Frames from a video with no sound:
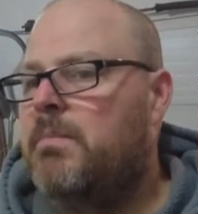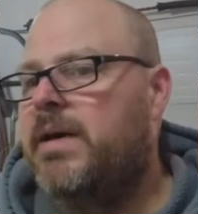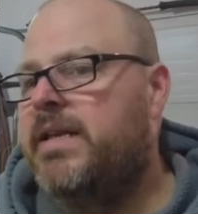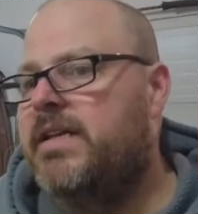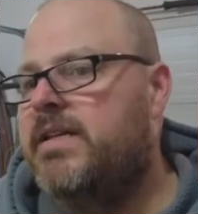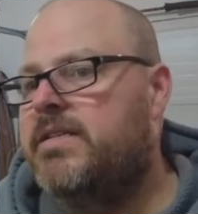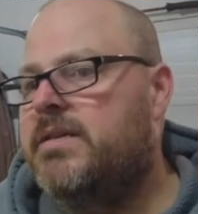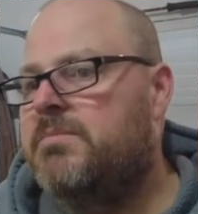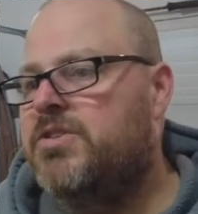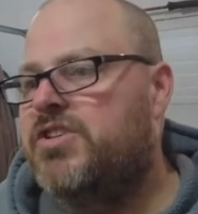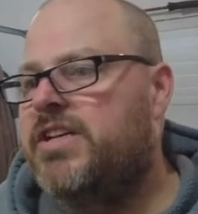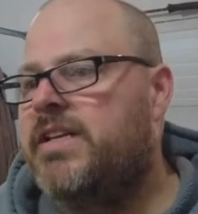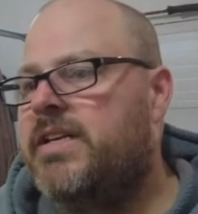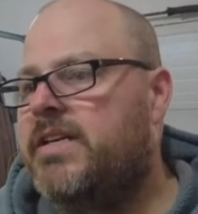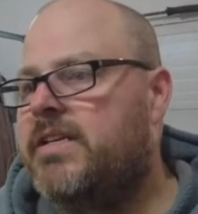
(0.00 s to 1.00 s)
But he's a
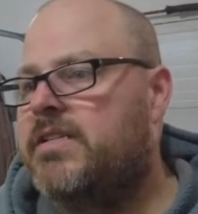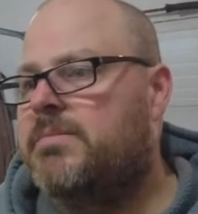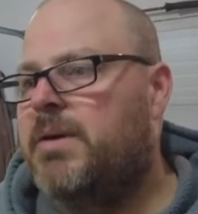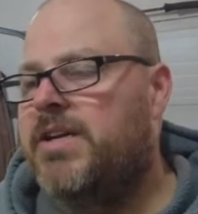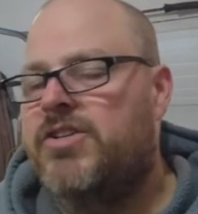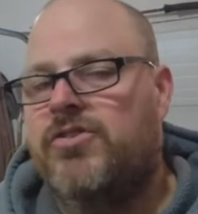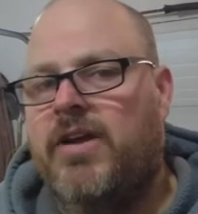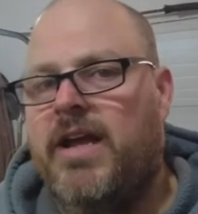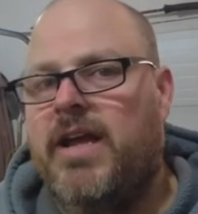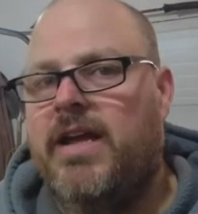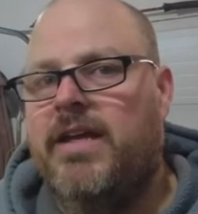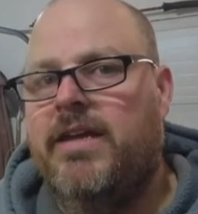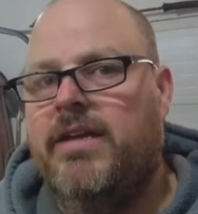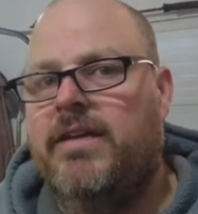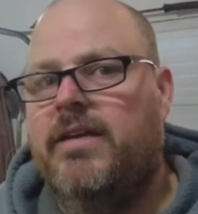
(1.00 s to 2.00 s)
machinist by
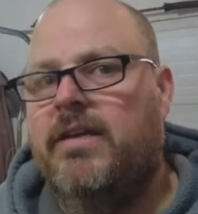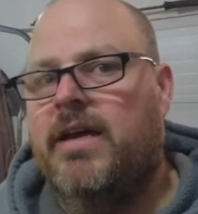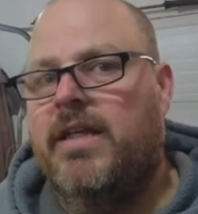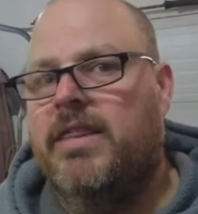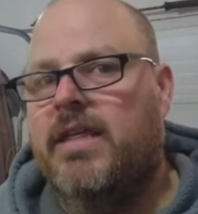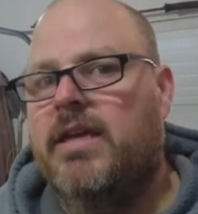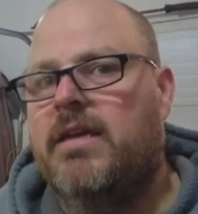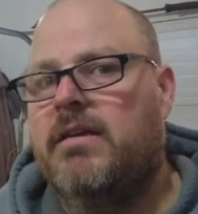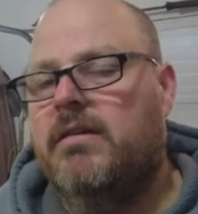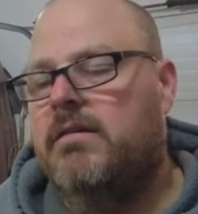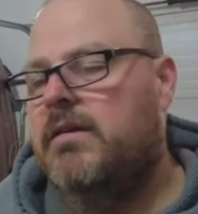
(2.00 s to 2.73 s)
trade, I think.